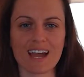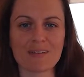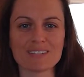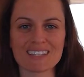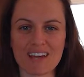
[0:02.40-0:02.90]
I'm
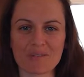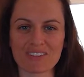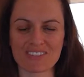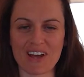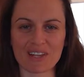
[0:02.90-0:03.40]
Danielle
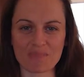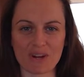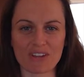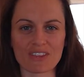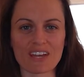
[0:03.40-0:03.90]
with
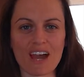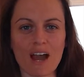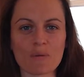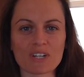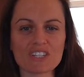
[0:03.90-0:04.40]
HerbsforBirth.
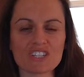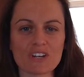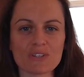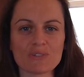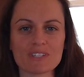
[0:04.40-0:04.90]
I want to show
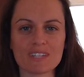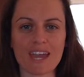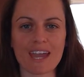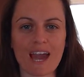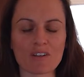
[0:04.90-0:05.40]
you
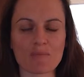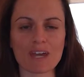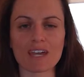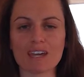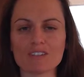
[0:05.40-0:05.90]
today how to
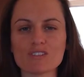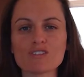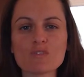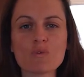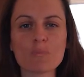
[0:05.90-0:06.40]
make a
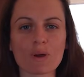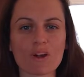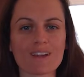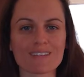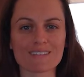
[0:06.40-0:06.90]

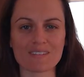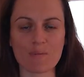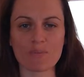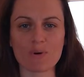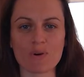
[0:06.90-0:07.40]
super
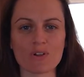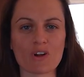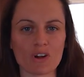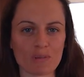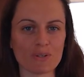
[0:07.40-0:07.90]
simple
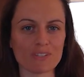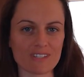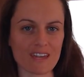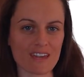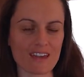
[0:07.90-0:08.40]
herbal
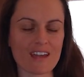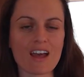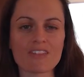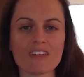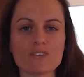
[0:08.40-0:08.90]
tea
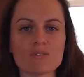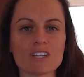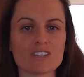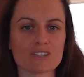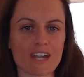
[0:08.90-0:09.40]
that you
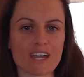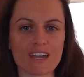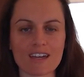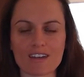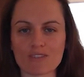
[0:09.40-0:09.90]
can
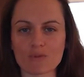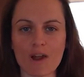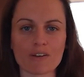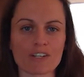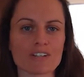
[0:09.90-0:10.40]
drink
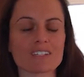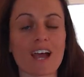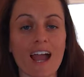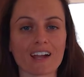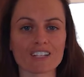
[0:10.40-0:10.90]
throughout your
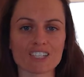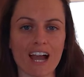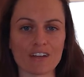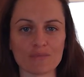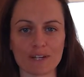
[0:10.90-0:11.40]
entire
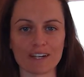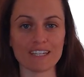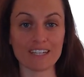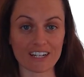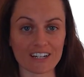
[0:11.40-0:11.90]

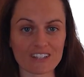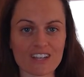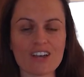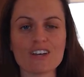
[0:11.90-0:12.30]
childbearing years.